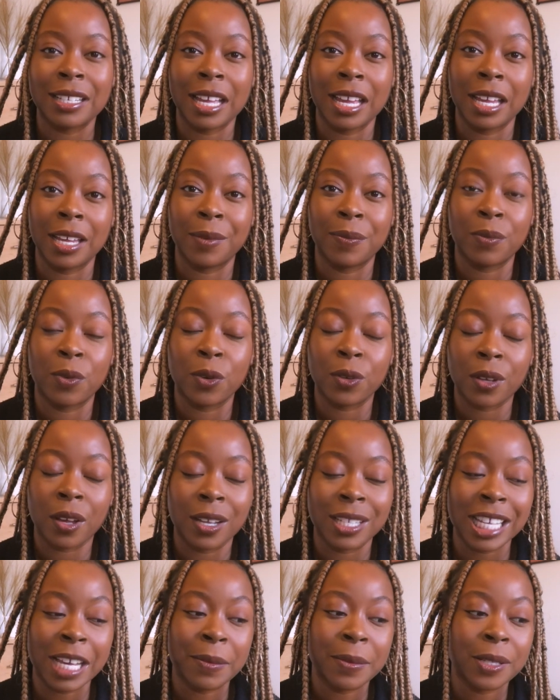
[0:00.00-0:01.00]
a
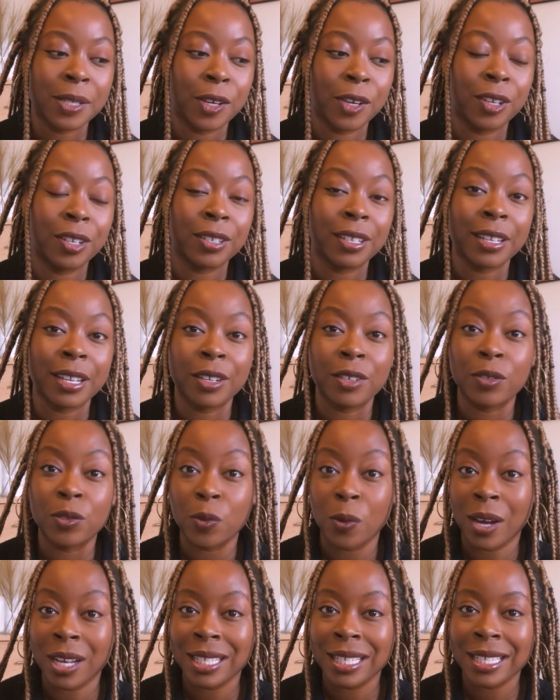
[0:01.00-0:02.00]
podcast episode
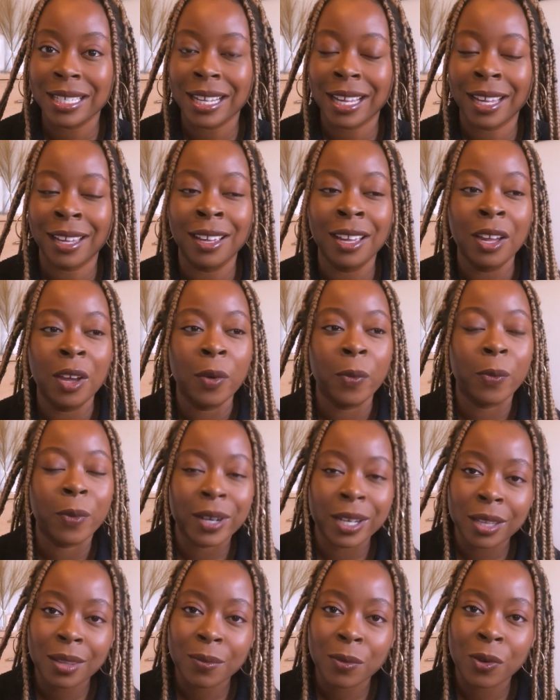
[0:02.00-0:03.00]
twice a day, one
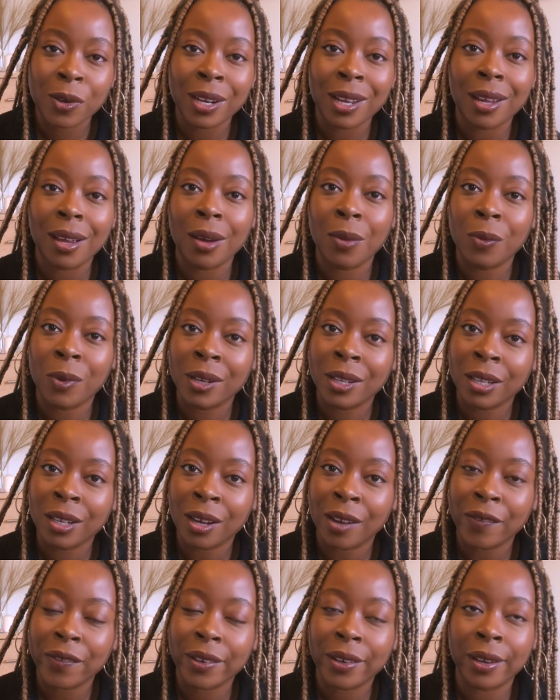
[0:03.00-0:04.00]
in the morning and one in the
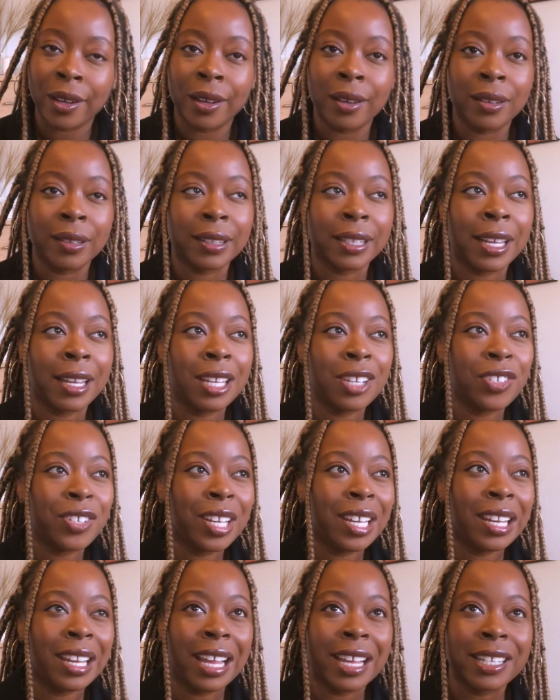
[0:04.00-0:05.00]
afternoon. They're
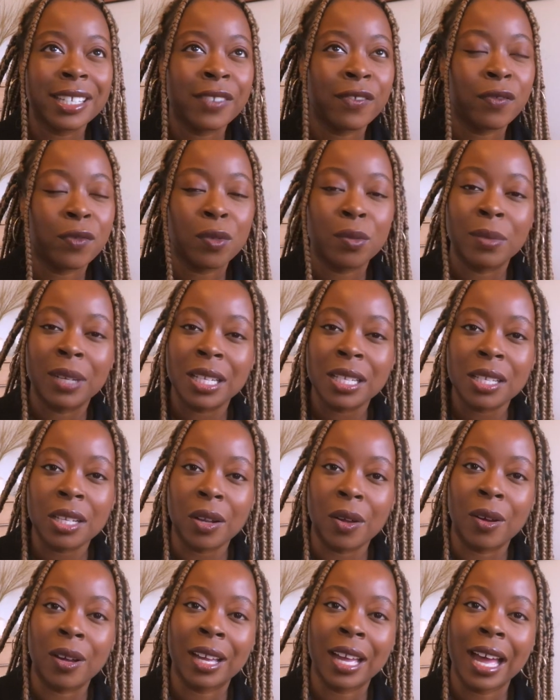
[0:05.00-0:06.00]
literally less than 4 minutes
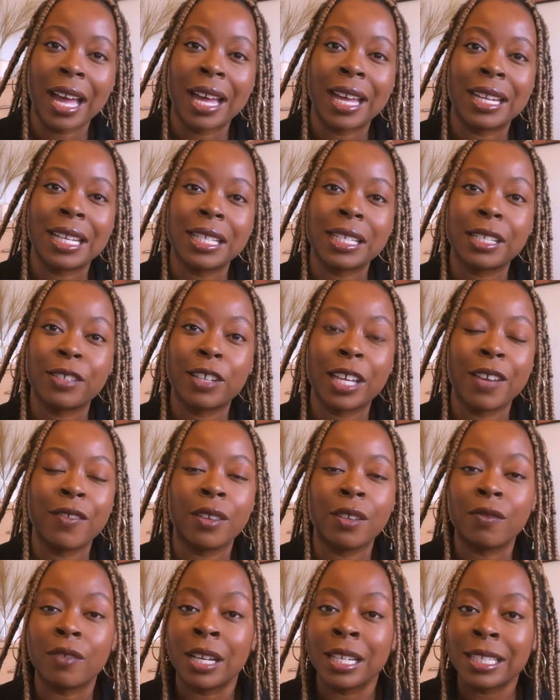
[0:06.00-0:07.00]
long, and it's giving
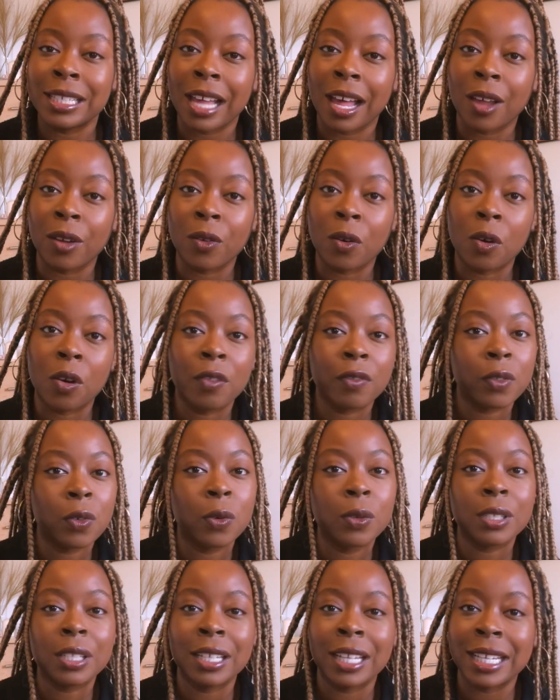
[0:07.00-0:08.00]
a rundown of all
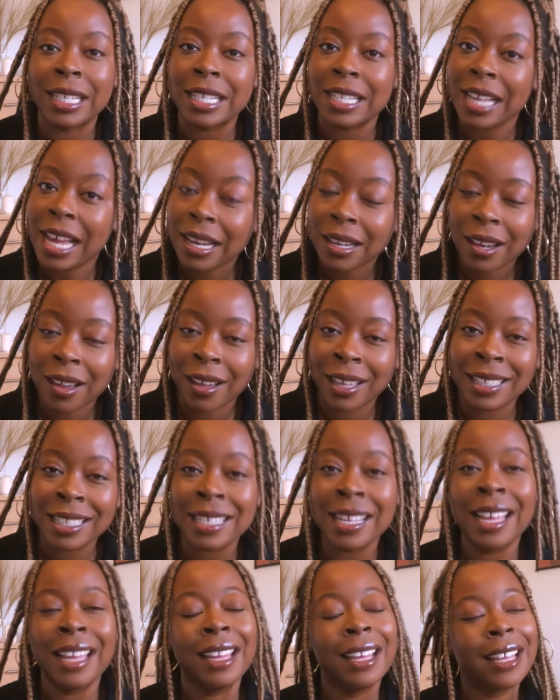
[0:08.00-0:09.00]
the latest headlines
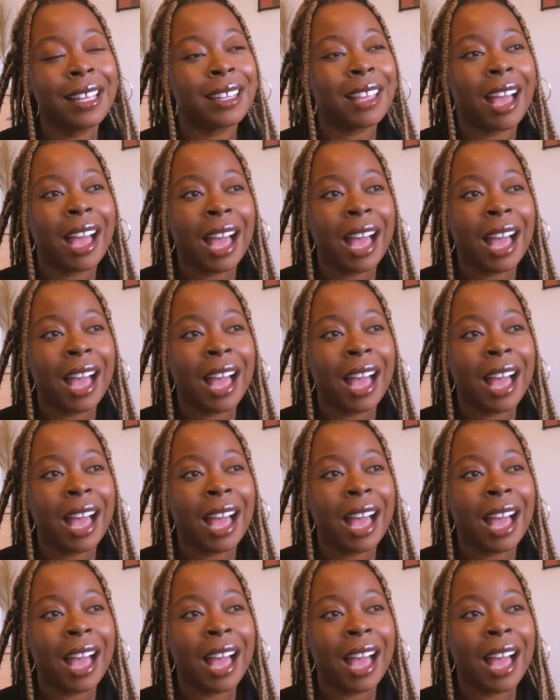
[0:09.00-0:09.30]
that are